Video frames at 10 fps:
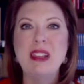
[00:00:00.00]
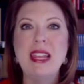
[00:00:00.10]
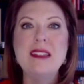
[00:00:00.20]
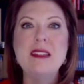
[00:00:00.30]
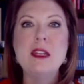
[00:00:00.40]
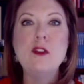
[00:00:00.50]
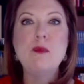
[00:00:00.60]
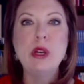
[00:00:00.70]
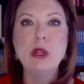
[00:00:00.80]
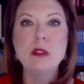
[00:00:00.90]
that
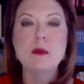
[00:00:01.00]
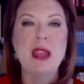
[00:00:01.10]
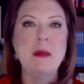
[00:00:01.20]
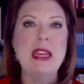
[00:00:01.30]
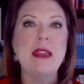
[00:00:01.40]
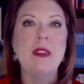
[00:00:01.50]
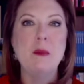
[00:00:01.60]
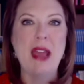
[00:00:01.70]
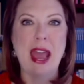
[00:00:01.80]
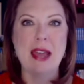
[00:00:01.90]
you've built maybe in
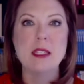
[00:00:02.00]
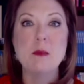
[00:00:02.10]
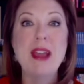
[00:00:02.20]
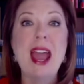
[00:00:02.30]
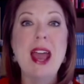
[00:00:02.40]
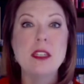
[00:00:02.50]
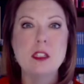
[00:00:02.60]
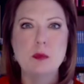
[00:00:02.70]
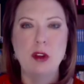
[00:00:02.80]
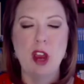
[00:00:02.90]
the past
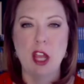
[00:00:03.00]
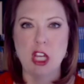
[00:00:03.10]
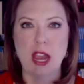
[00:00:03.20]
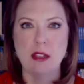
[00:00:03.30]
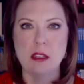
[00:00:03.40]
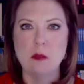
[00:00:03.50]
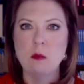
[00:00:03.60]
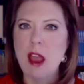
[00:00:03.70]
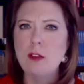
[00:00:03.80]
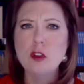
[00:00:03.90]
projects,
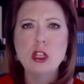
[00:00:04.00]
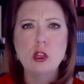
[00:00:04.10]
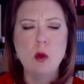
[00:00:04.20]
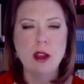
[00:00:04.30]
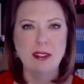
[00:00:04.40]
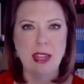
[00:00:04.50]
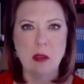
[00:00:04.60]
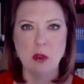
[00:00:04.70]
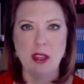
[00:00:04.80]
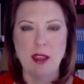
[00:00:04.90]
however you want to
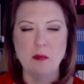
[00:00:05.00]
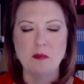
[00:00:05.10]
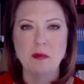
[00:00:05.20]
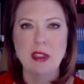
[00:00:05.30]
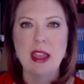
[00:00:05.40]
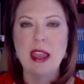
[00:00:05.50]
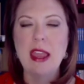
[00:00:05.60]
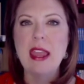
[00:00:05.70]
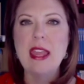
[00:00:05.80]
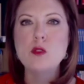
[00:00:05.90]
label it,
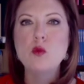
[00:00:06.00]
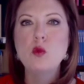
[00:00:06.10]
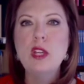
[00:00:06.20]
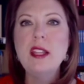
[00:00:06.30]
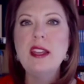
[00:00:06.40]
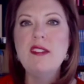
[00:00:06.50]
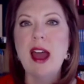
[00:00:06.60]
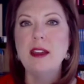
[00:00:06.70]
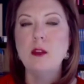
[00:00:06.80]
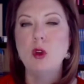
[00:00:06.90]
is really
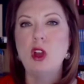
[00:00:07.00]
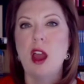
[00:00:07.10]
valuable